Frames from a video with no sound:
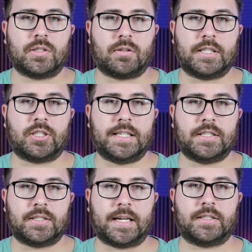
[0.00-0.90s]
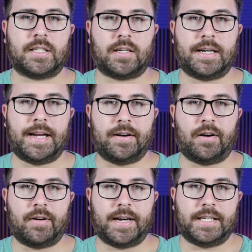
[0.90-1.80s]
Treasury Secretary in
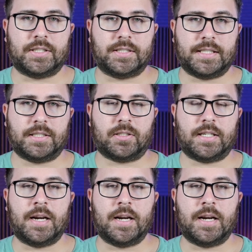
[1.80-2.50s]
our nation's history.